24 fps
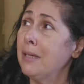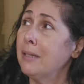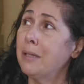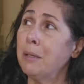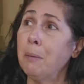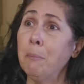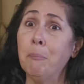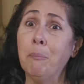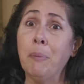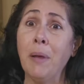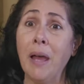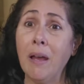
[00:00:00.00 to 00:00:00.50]

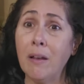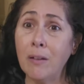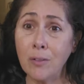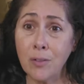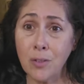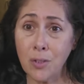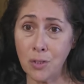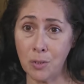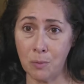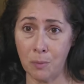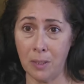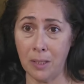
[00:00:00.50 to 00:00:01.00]

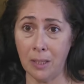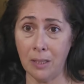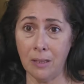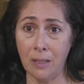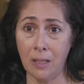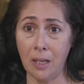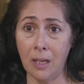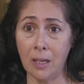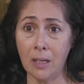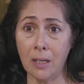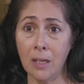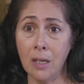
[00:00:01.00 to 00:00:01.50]
compelled to do
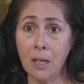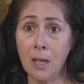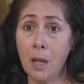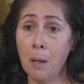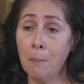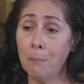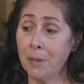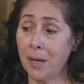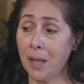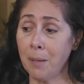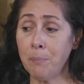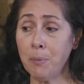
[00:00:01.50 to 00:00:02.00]
anything.
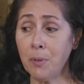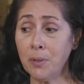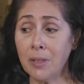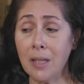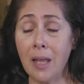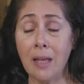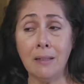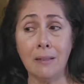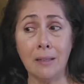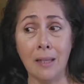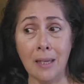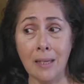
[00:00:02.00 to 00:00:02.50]
But I put
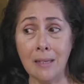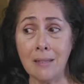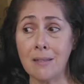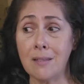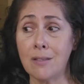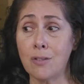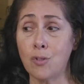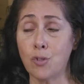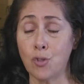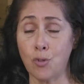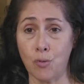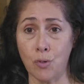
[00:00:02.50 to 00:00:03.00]
that last
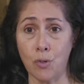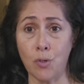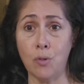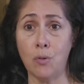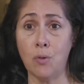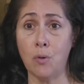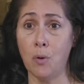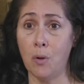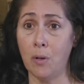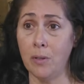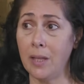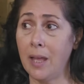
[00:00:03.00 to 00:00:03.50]

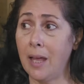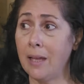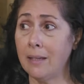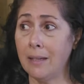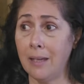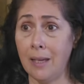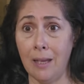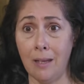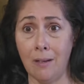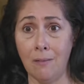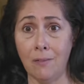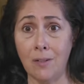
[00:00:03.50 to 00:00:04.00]
drill on that
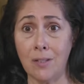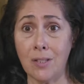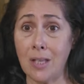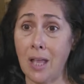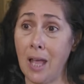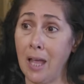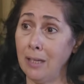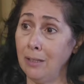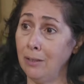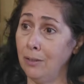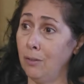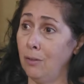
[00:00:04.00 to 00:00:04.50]
canvas.
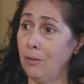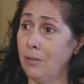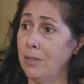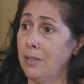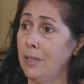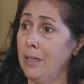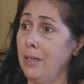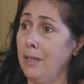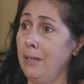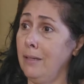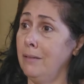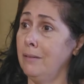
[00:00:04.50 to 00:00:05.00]
I looked
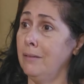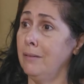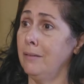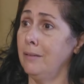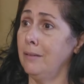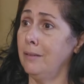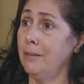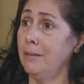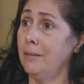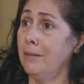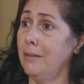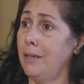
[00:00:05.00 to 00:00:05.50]
at it.
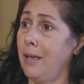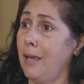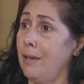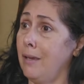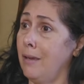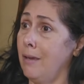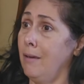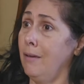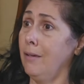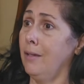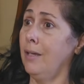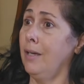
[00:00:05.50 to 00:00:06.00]
I
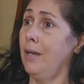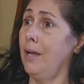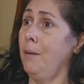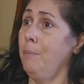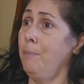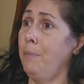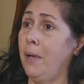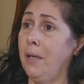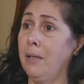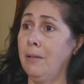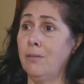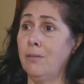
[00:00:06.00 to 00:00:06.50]
hung it up. I